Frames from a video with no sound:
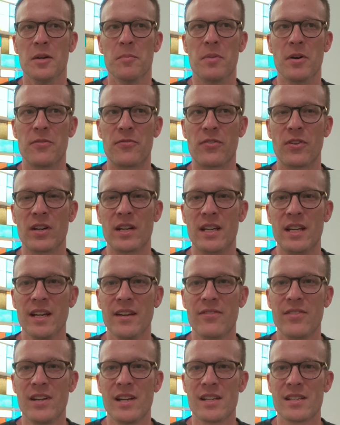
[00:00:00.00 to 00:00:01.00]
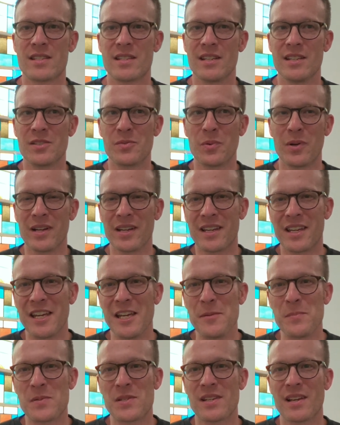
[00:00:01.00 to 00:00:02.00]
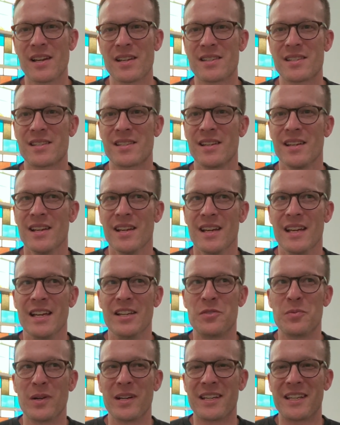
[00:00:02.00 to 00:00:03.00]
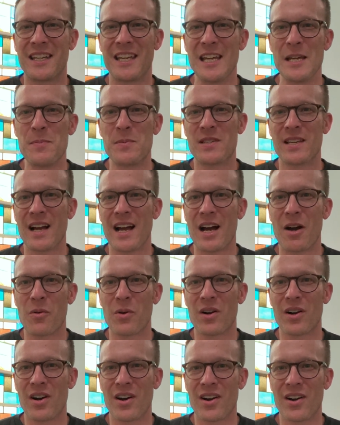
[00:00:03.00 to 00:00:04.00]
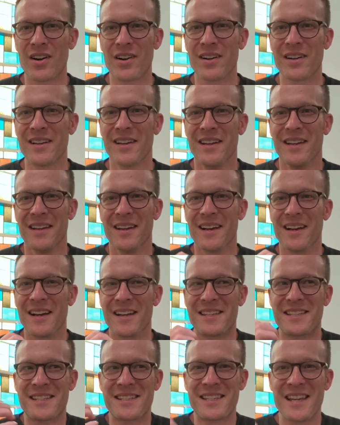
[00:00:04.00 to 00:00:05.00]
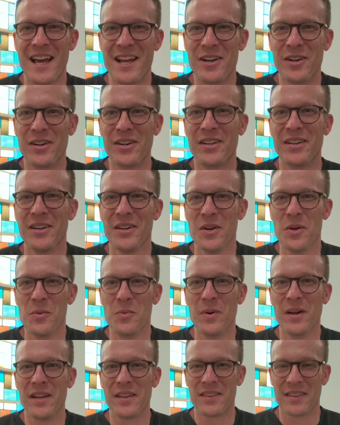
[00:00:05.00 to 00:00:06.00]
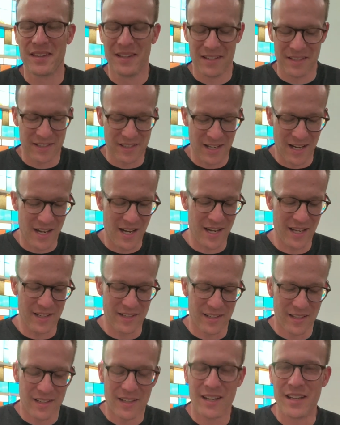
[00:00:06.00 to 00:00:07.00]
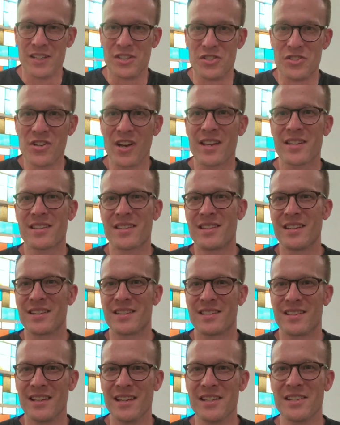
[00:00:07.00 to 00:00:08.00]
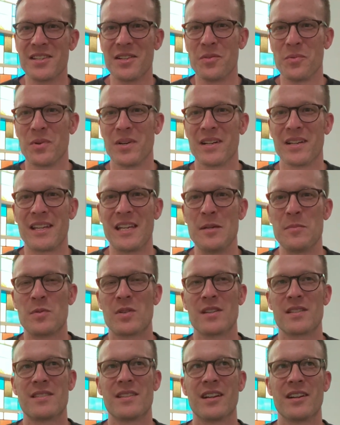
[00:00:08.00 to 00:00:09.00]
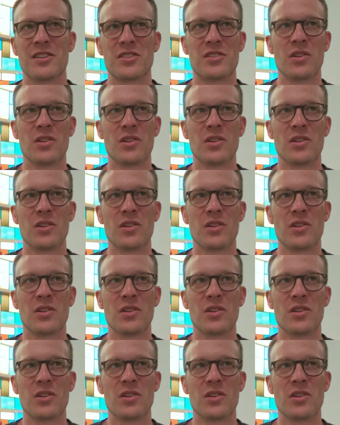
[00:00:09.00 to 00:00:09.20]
But forgiveness is what keeps us, is what keeps our heart centered with God. Justice isn't what keeps us there.